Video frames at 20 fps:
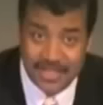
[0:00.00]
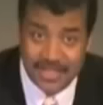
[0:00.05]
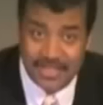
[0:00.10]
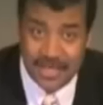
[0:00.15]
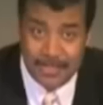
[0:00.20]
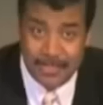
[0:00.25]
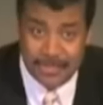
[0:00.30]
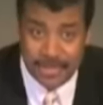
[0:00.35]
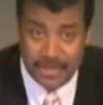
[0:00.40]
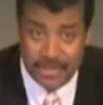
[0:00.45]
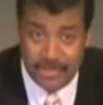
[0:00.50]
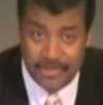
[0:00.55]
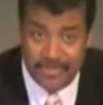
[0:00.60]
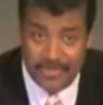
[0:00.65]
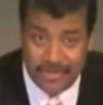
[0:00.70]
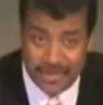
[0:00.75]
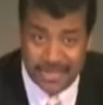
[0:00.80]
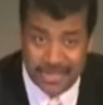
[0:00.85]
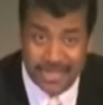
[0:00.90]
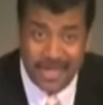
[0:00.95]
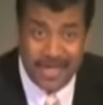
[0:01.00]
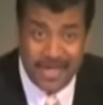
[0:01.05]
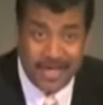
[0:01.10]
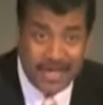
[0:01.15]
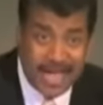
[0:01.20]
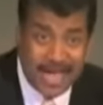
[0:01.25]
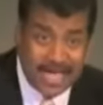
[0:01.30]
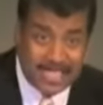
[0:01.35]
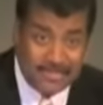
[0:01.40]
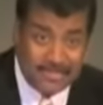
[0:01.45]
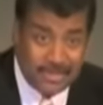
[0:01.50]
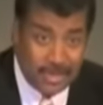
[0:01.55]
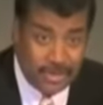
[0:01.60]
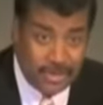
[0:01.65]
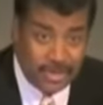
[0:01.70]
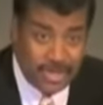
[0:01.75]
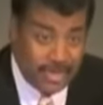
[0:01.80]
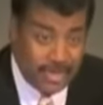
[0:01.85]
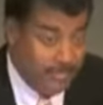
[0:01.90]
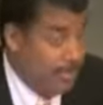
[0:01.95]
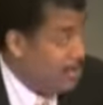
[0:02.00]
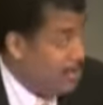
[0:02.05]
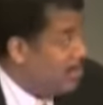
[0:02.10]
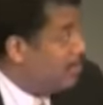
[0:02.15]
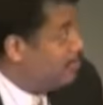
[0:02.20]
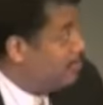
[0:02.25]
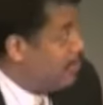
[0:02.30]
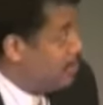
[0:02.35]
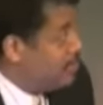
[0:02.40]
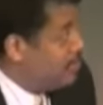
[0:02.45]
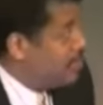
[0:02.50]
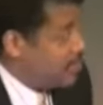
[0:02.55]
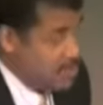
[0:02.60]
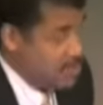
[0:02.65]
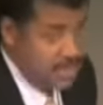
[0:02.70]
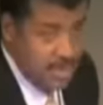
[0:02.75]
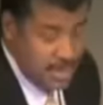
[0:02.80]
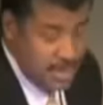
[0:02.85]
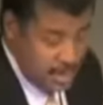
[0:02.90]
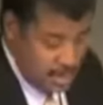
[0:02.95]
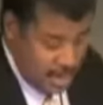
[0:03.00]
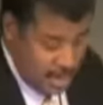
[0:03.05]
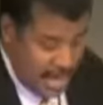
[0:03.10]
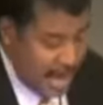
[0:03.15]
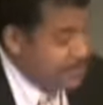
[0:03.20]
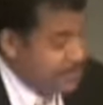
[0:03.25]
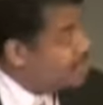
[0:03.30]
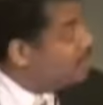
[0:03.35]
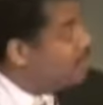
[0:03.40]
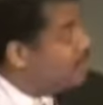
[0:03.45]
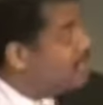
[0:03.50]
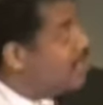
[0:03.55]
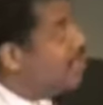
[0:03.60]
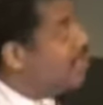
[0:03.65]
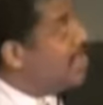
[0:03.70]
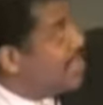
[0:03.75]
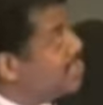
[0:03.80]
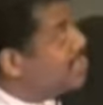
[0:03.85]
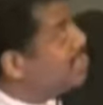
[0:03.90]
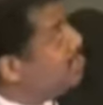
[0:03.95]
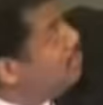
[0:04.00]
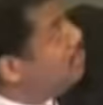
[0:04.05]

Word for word: the temperature of the universe asymptotically pro- approaches absolute zero. That's the